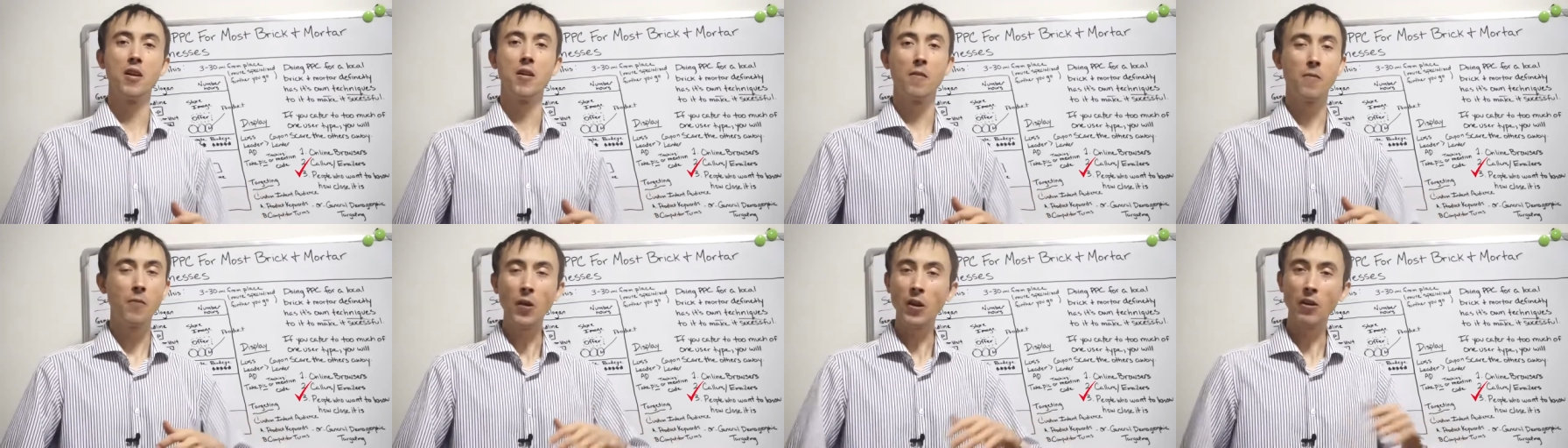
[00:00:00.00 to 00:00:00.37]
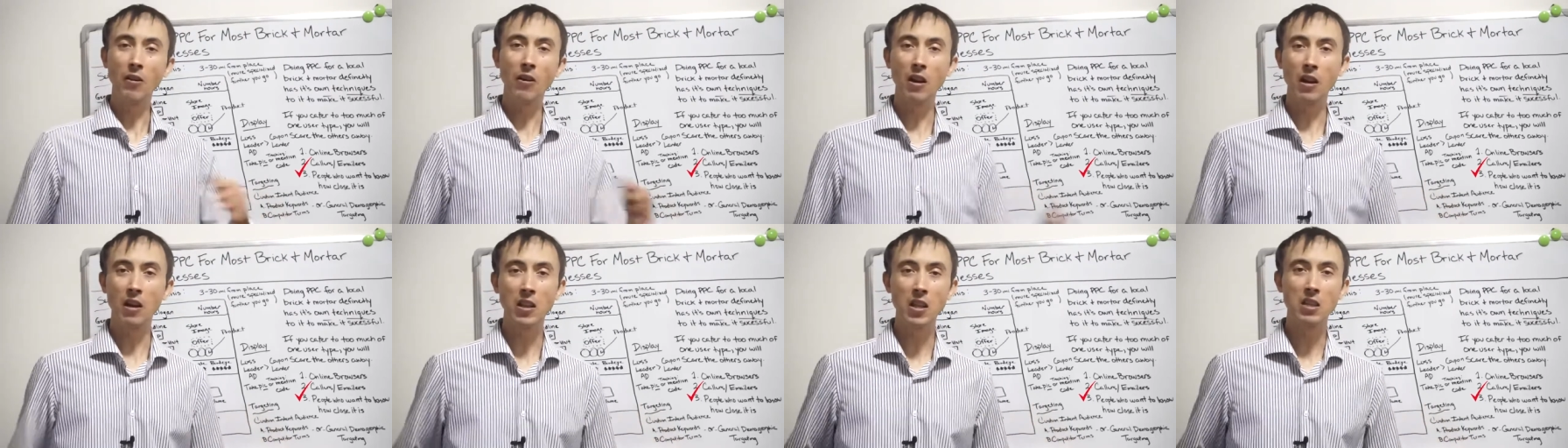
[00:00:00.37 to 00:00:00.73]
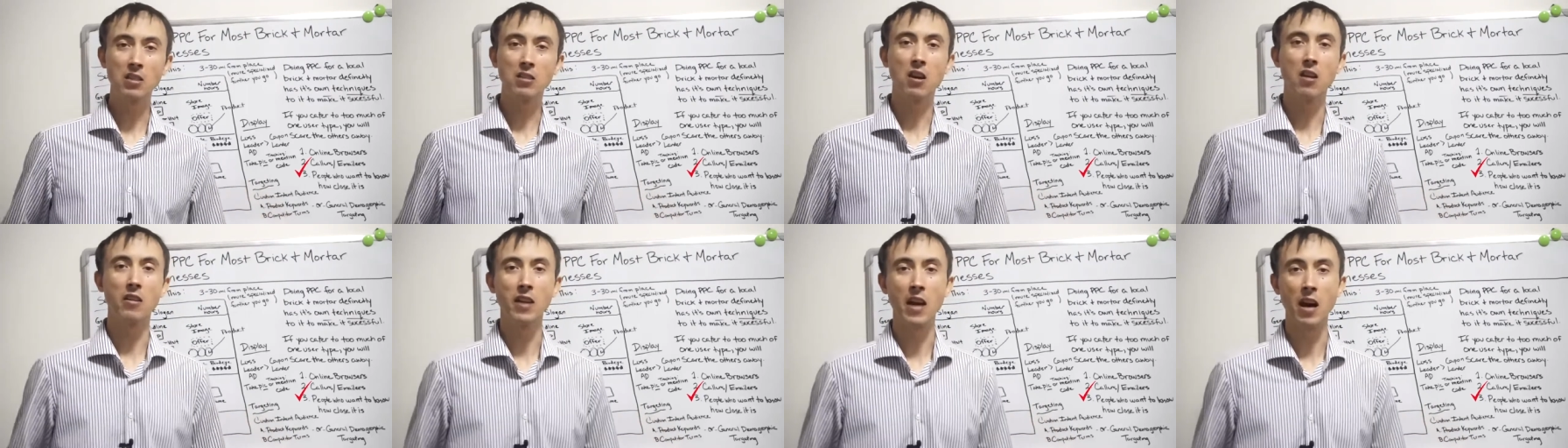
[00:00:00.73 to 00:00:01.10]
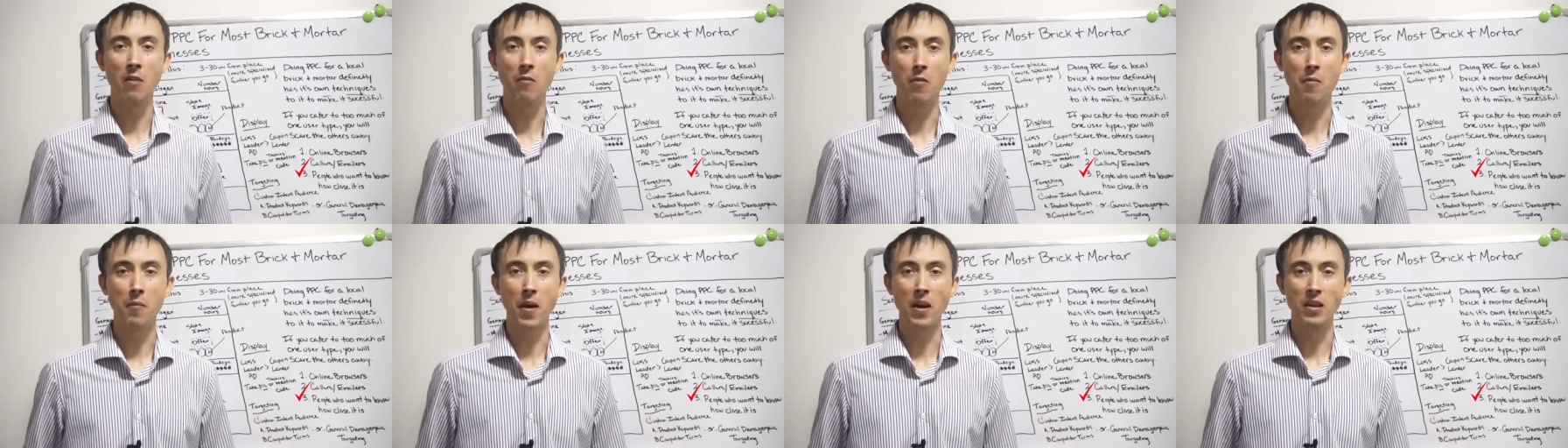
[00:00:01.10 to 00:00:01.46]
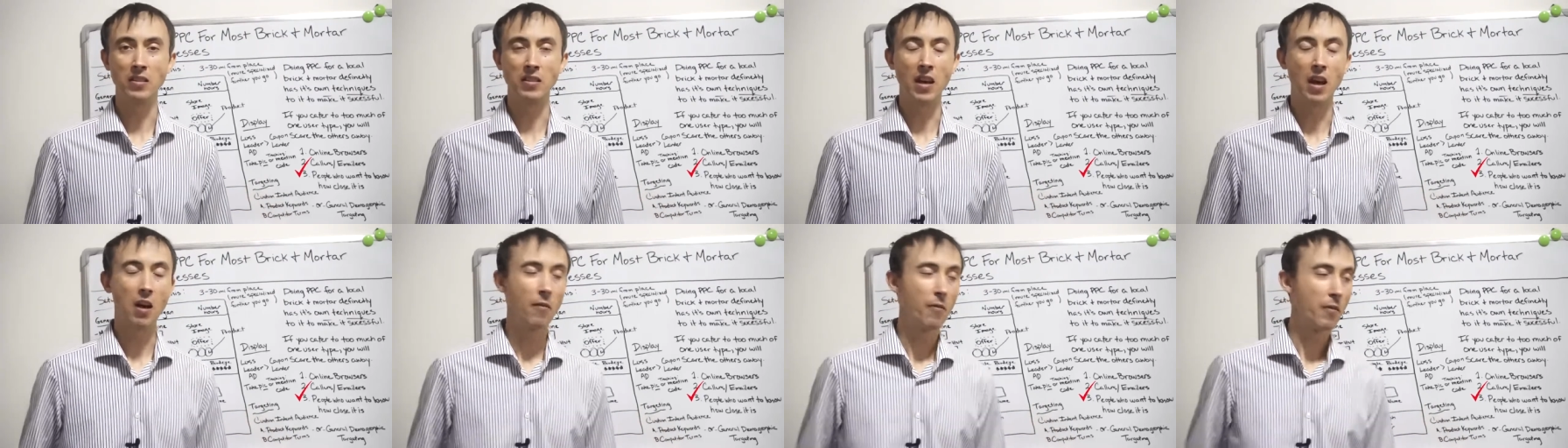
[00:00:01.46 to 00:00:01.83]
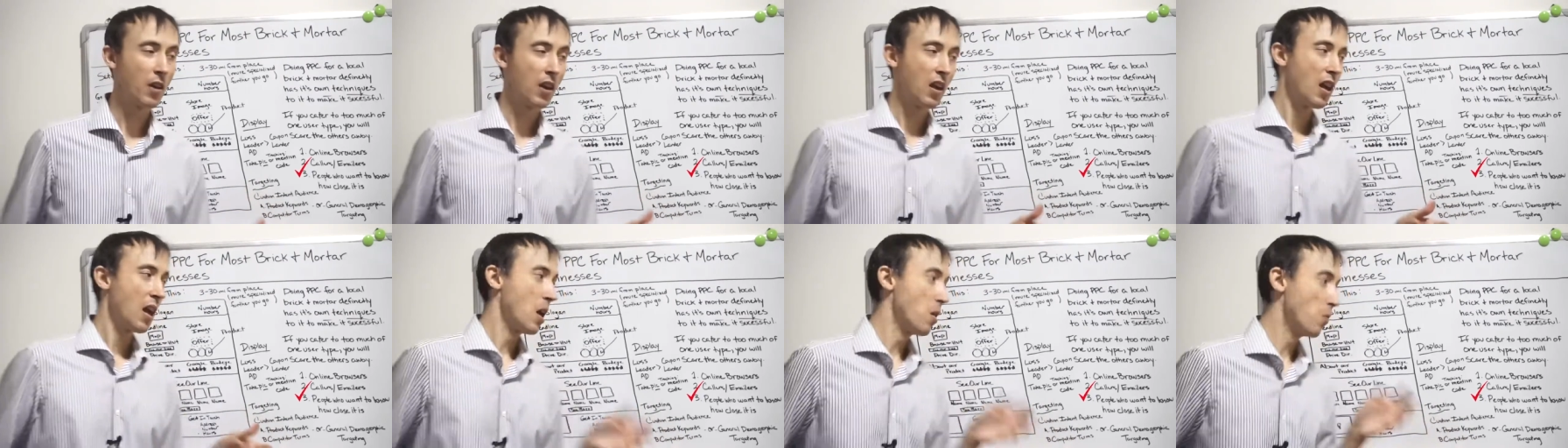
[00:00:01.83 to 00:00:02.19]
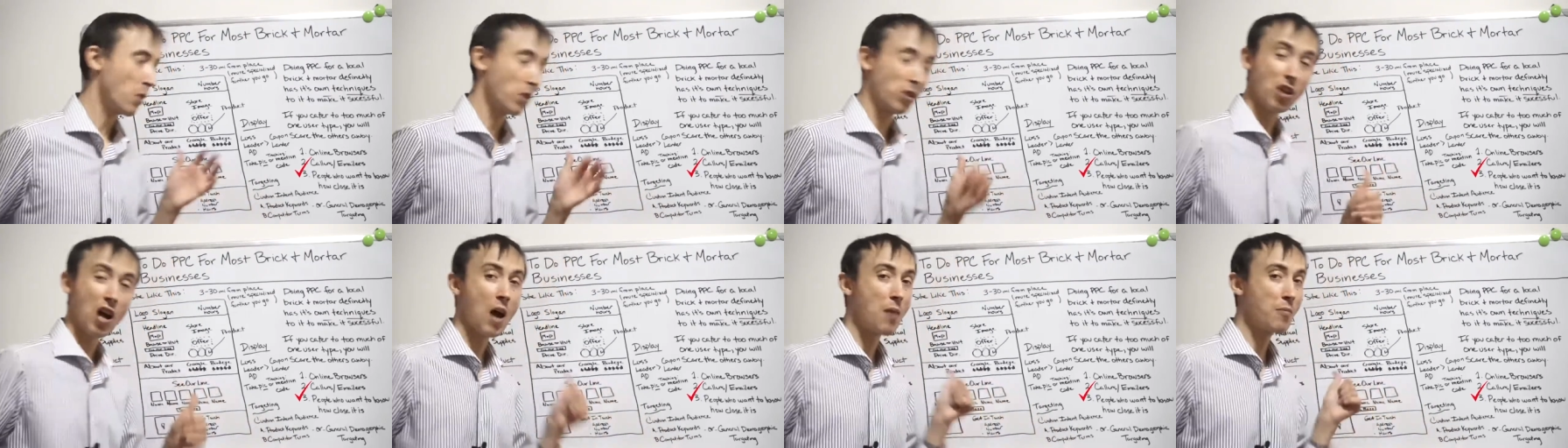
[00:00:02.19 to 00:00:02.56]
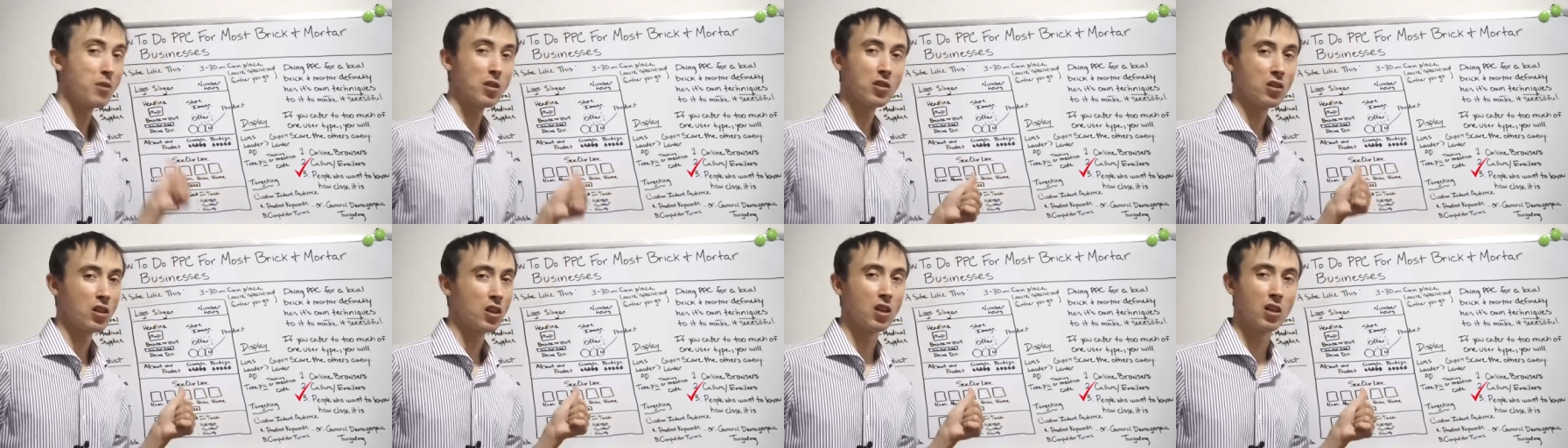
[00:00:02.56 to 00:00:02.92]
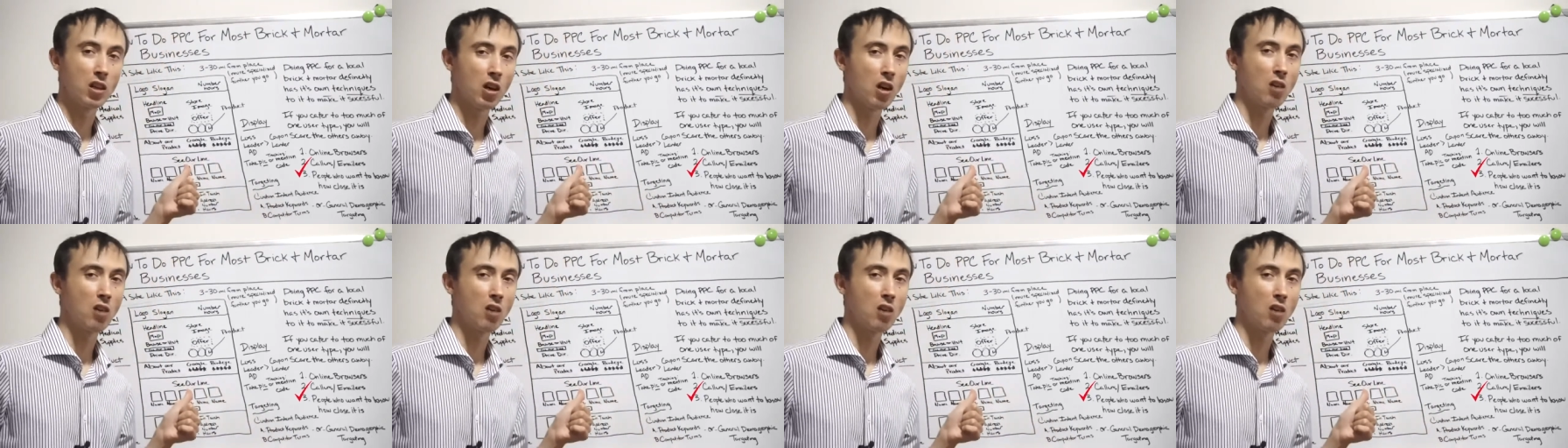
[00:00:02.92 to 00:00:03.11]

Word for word: figuring this all out for myself, and which I'm just going to